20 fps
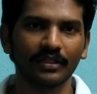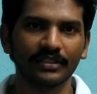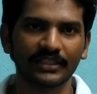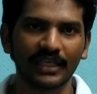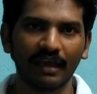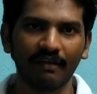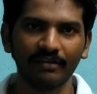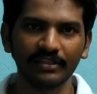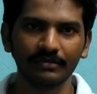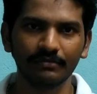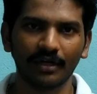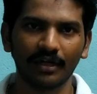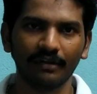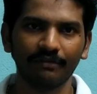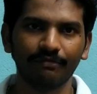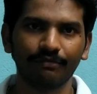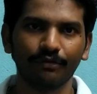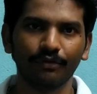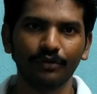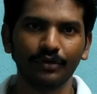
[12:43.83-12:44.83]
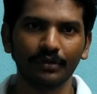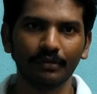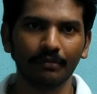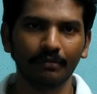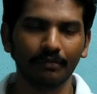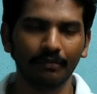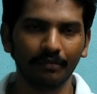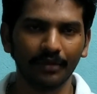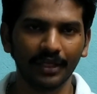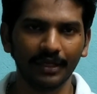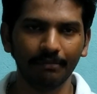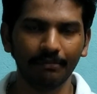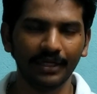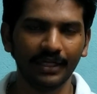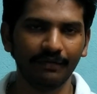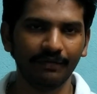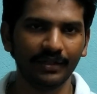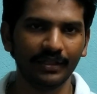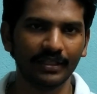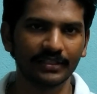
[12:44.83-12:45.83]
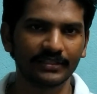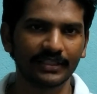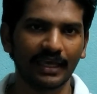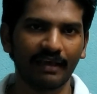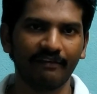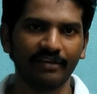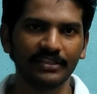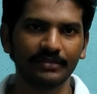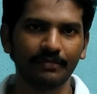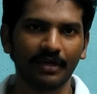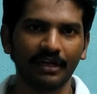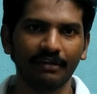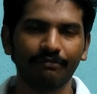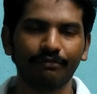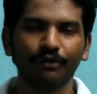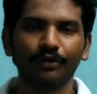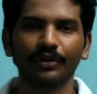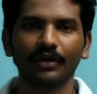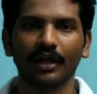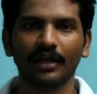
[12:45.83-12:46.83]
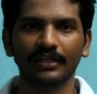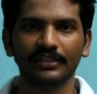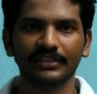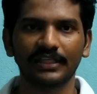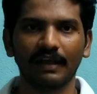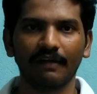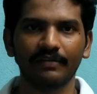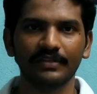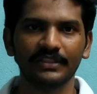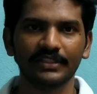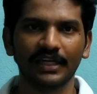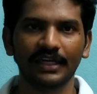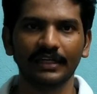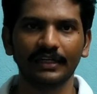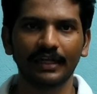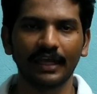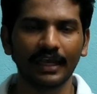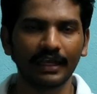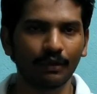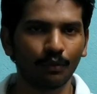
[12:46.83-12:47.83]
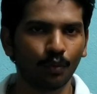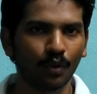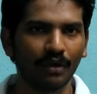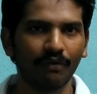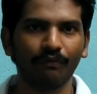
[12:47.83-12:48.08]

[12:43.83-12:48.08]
The scavenger manifold, in between the scavenger manifold and the scavenger drain tank,